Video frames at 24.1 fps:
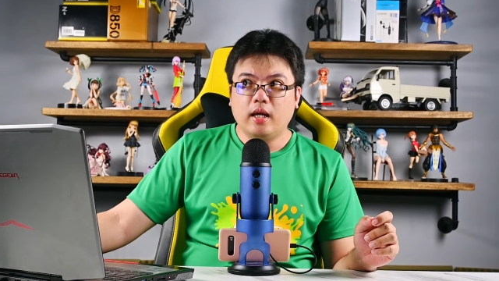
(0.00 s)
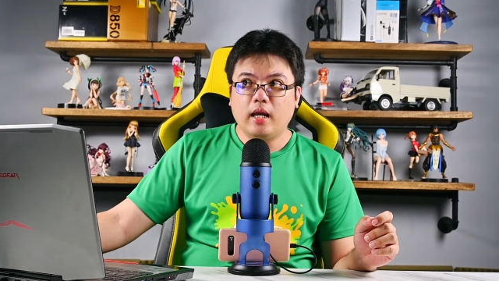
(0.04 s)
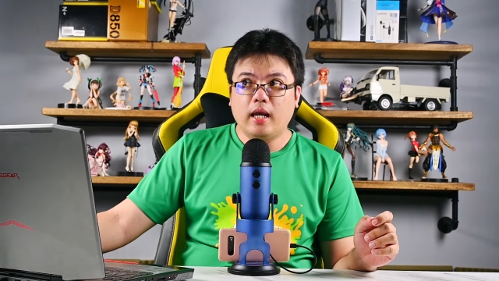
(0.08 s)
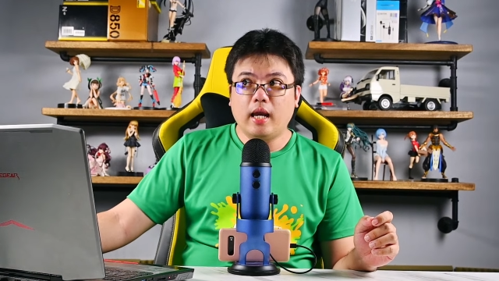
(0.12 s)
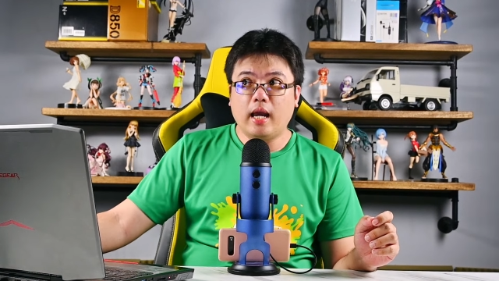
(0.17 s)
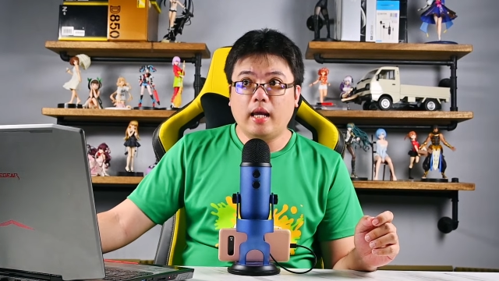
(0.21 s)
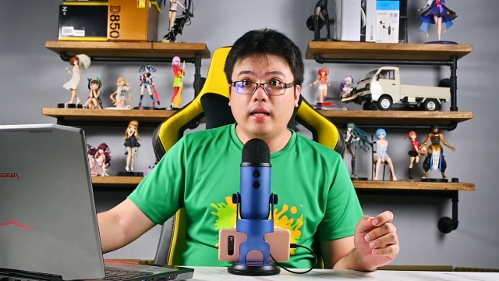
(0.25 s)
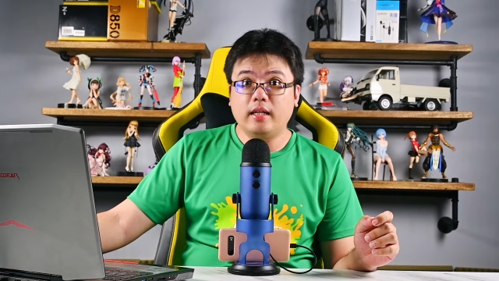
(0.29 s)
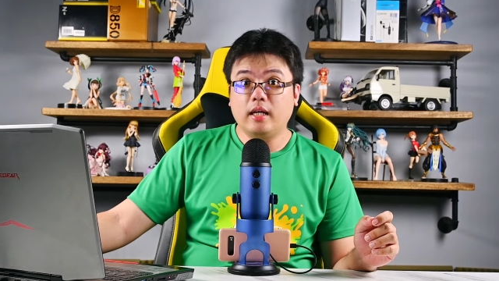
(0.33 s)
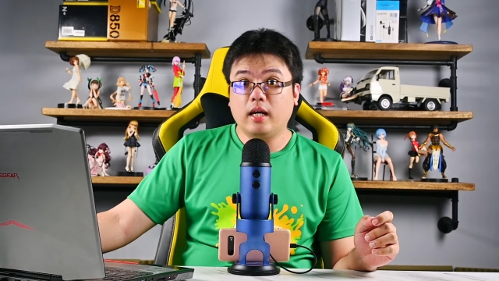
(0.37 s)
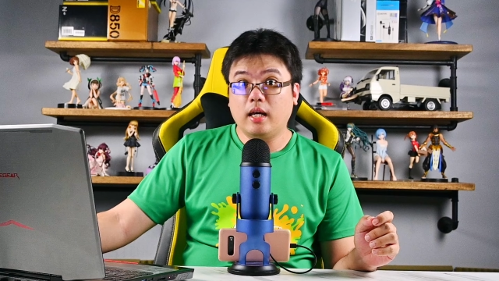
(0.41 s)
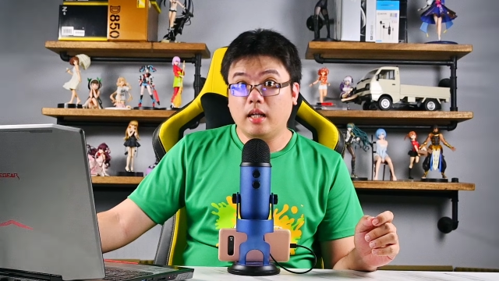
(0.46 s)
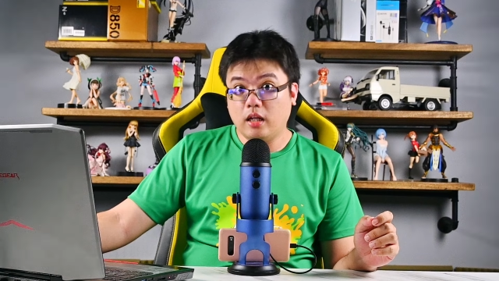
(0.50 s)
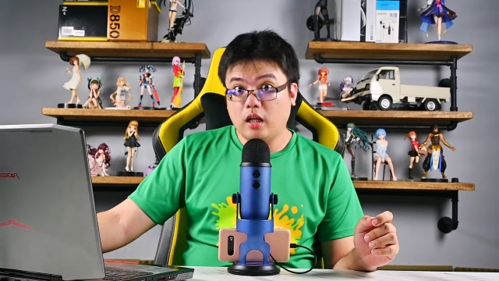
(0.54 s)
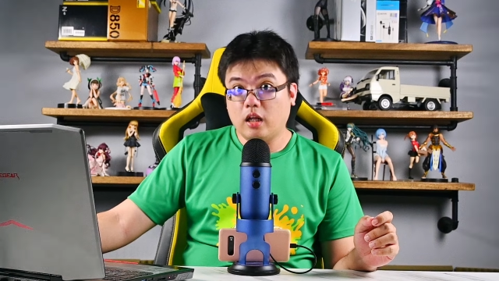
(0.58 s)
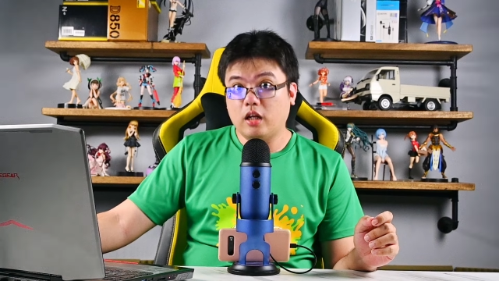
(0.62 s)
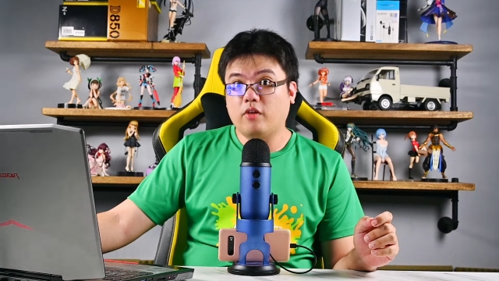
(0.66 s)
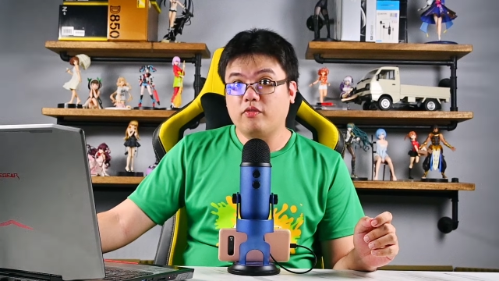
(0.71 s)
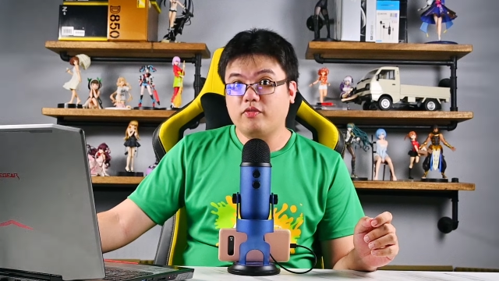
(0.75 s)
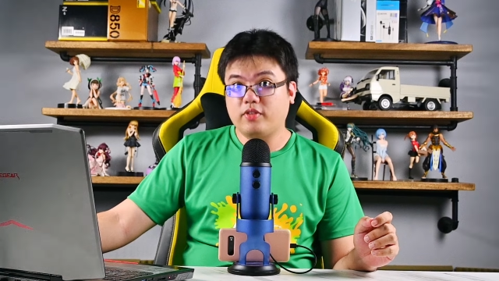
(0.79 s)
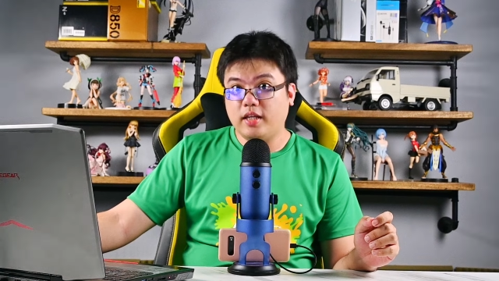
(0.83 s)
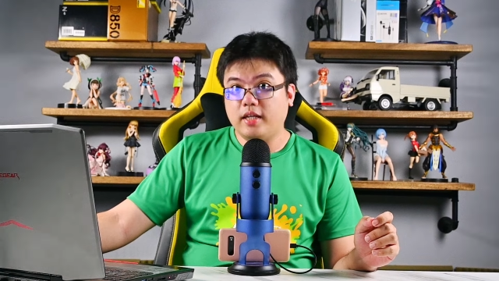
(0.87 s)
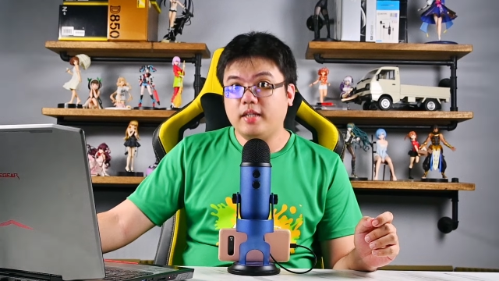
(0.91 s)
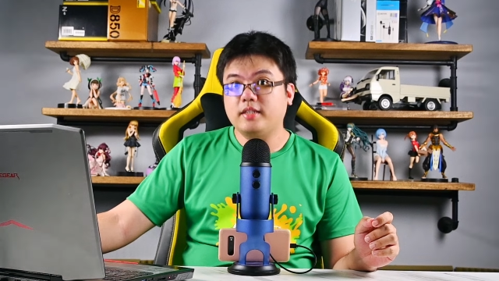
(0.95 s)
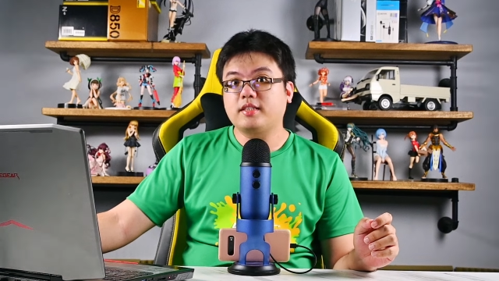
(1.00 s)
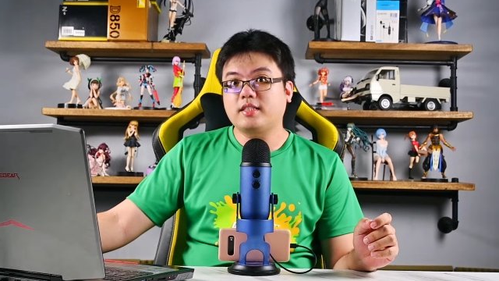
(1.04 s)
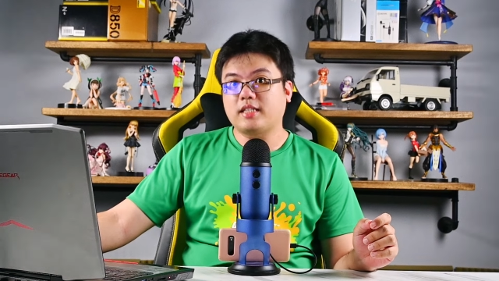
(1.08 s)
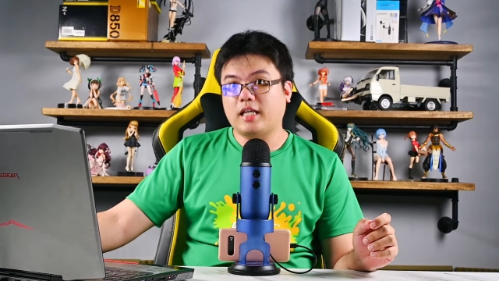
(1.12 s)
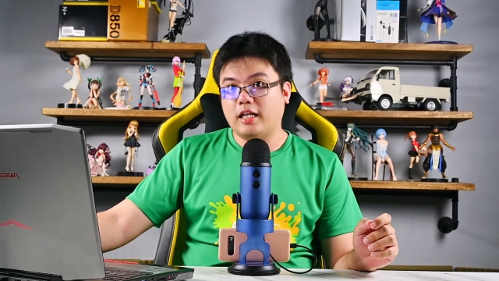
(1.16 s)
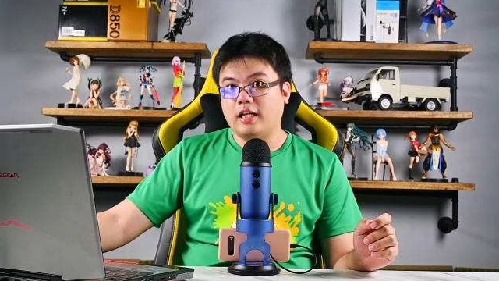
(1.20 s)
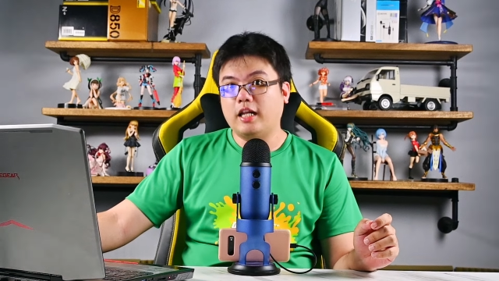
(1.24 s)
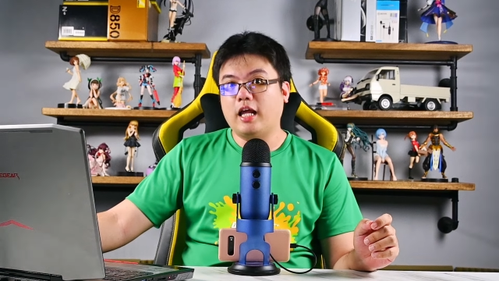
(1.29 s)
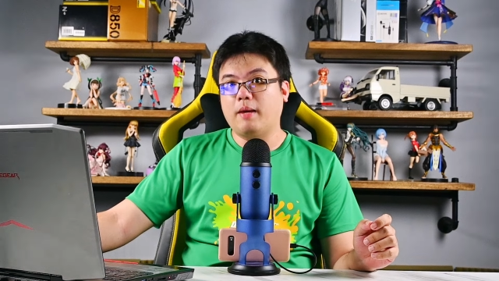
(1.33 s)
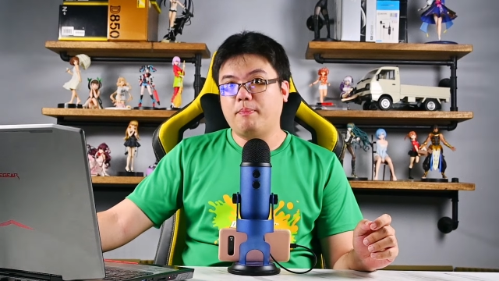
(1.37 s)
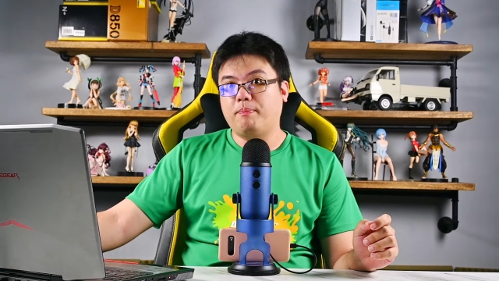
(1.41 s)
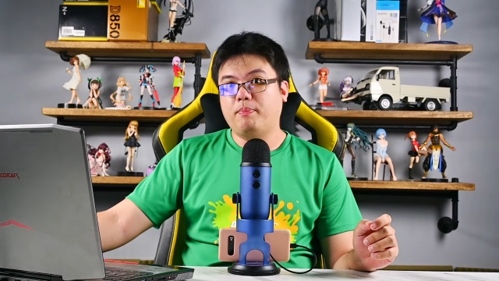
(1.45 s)
And a lot of things
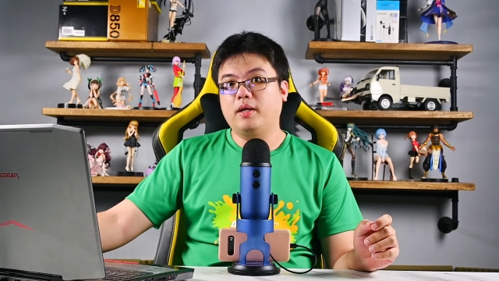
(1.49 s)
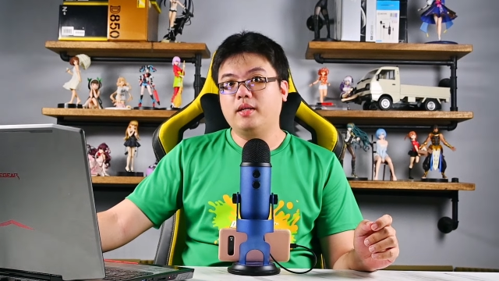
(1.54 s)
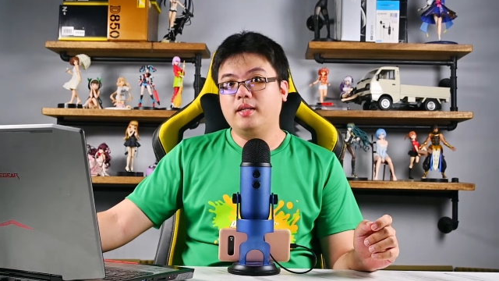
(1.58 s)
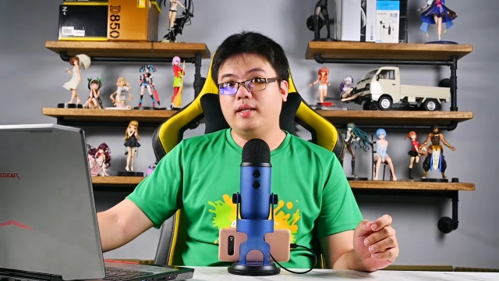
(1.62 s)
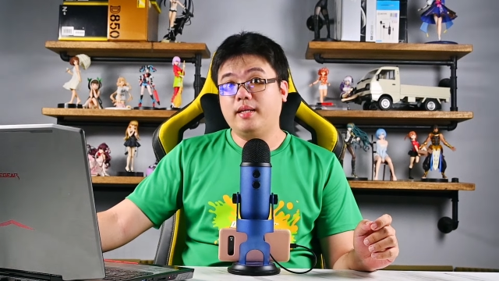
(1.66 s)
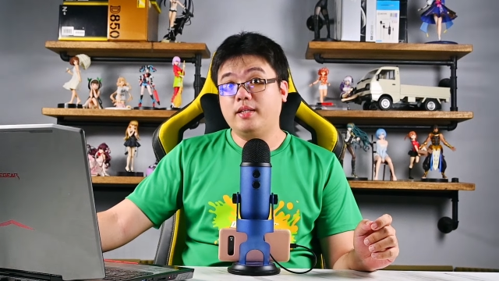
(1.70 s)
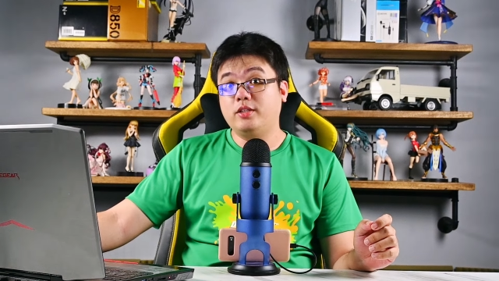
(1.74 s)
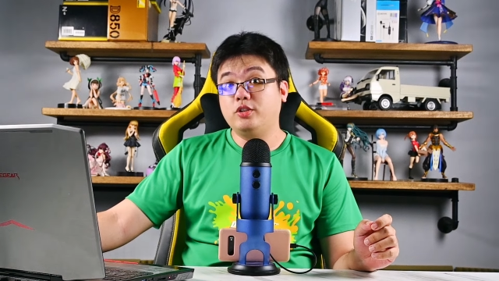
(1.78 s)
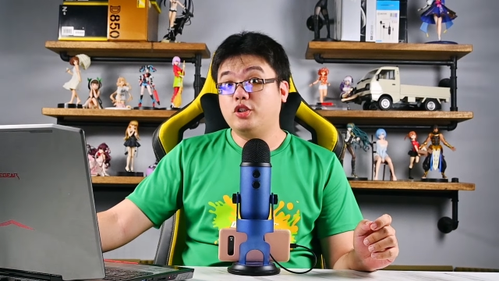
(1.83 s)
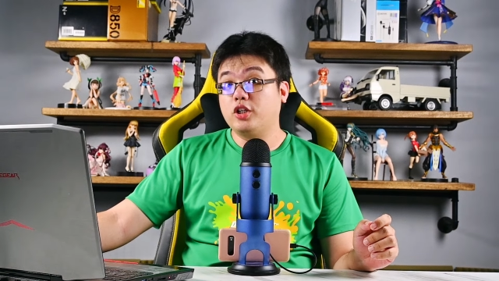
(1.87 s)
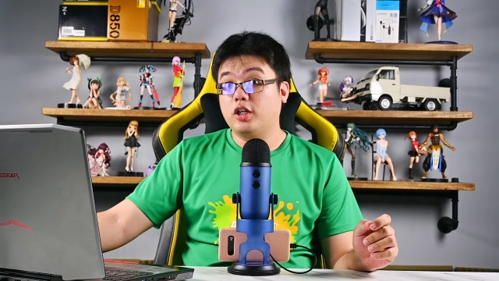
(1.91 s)
can happen in